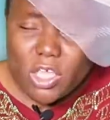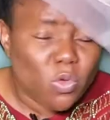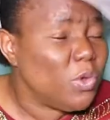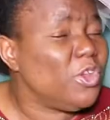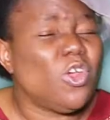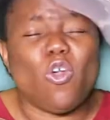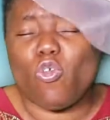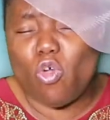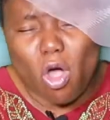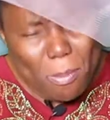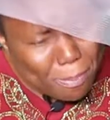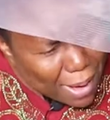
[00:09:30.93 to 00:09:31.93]
You will not
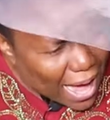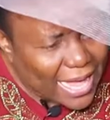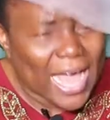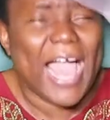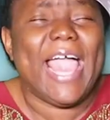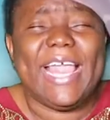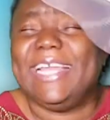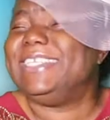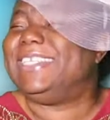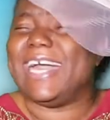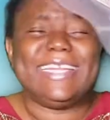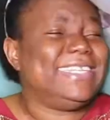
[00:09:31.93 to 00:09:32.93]
go back
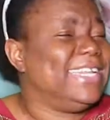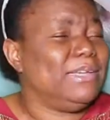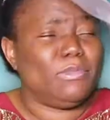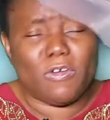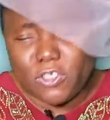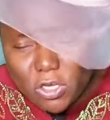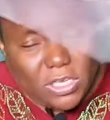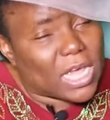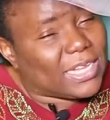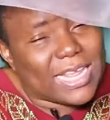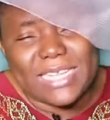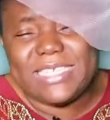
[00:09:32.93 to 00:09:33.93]
in the name of Jesus.
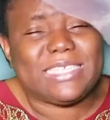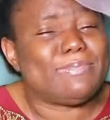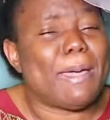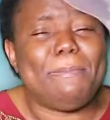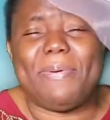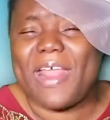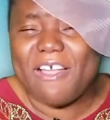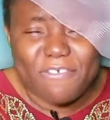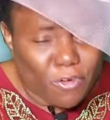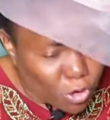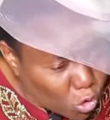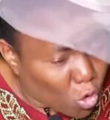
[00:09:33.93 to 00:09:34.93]
That is my prayer
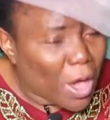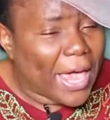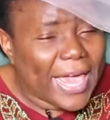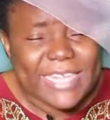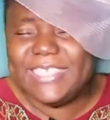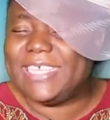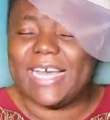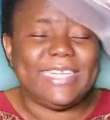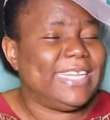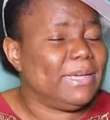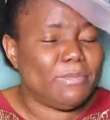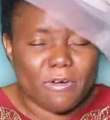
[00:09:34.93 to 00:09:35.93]
for you in the
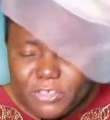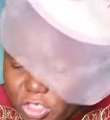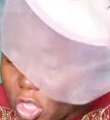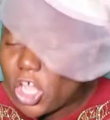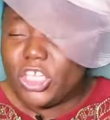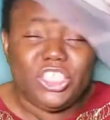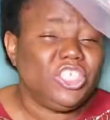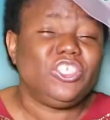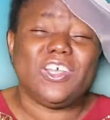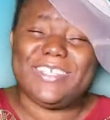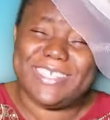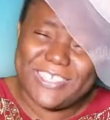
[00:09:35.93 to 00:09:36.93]
name of Jesus.
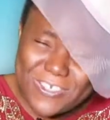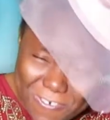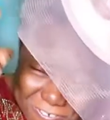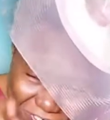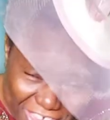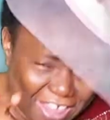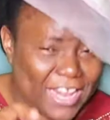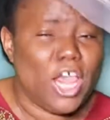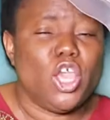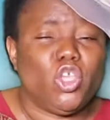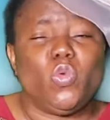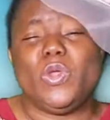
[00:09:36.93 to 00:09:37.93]
Jesus is not fail.
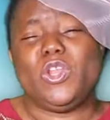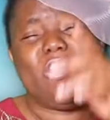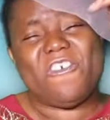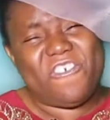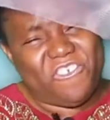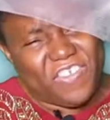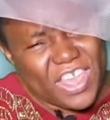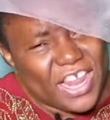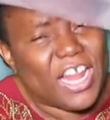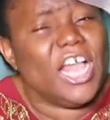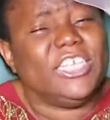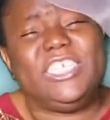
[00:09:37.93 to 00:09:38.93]
You will not fail.